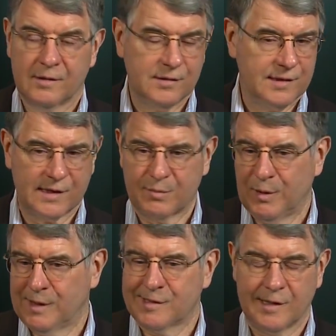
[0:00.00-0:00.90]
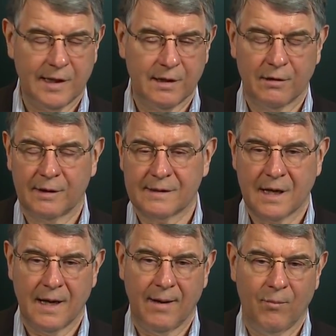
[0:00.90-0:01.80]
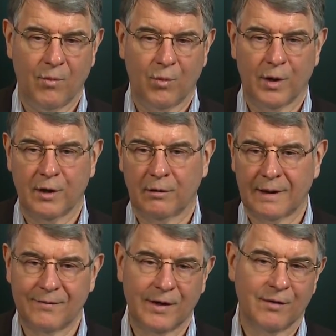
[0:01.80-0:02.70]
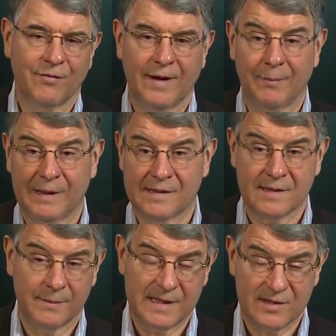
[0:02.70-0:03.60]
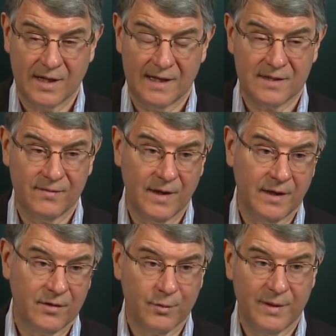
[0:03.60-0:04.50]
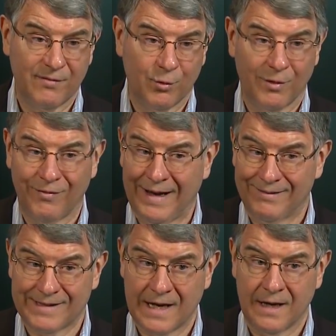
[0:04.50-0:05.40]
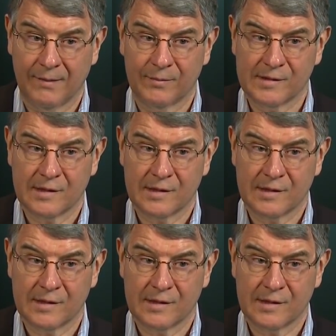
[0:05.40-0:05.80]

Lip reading: 6 months, a year at a time, where you're leaving your family, and some of these guys have done it 3, 4, 5 times.